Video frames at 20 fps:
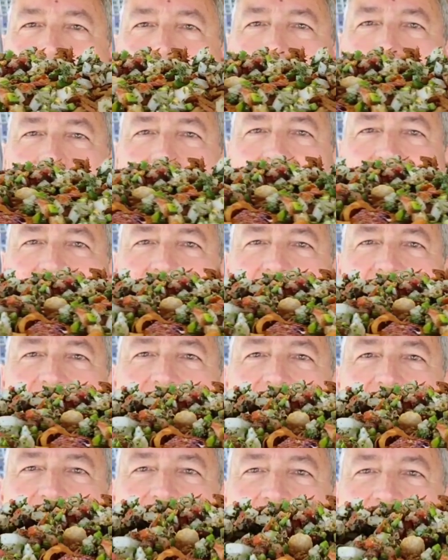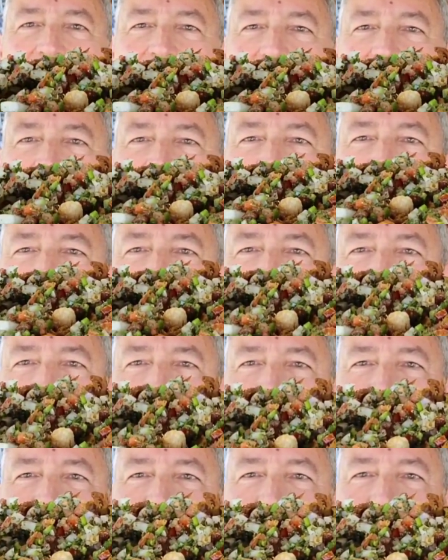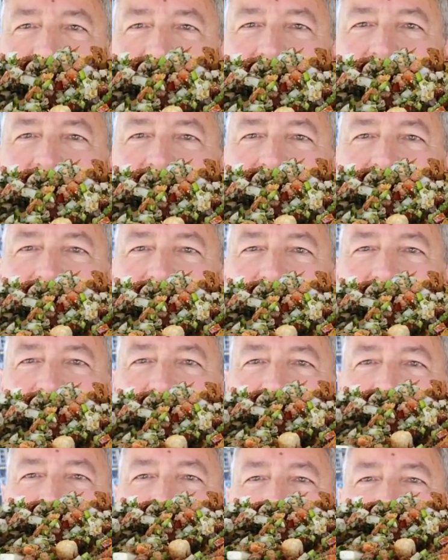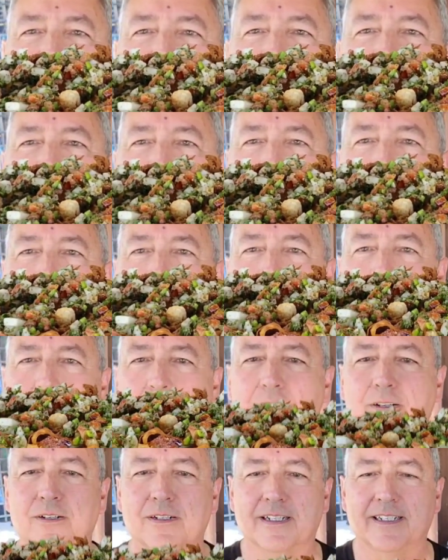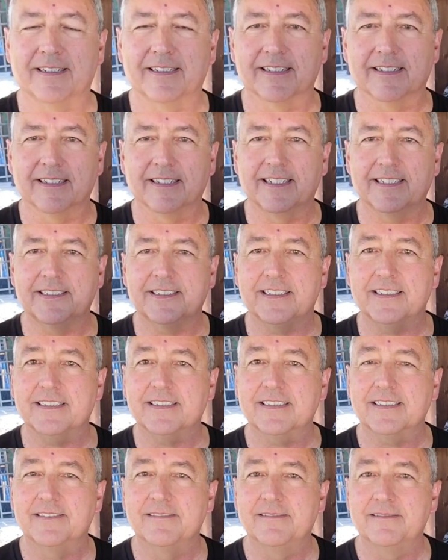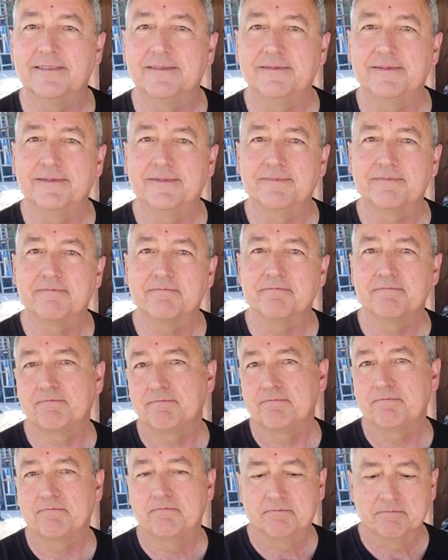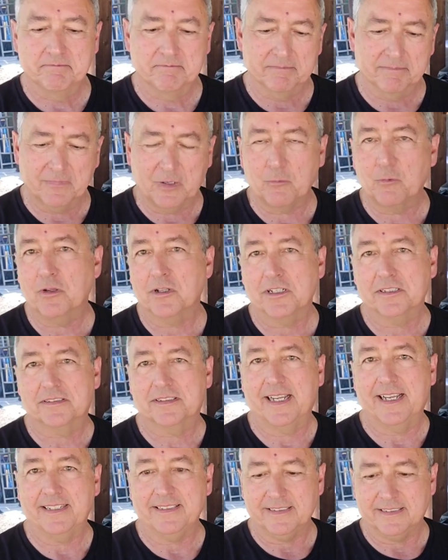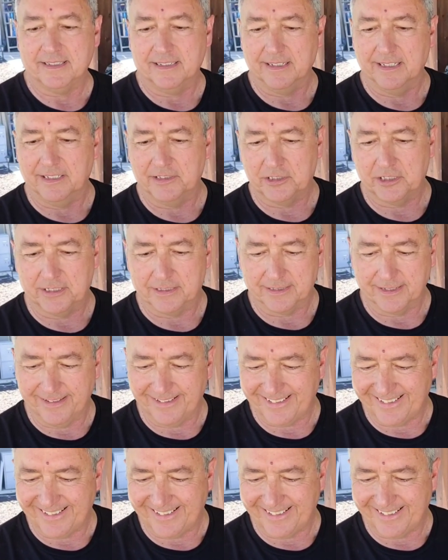What do you think of that? Huh? That looks absolutely delicious. But will it taste delicious?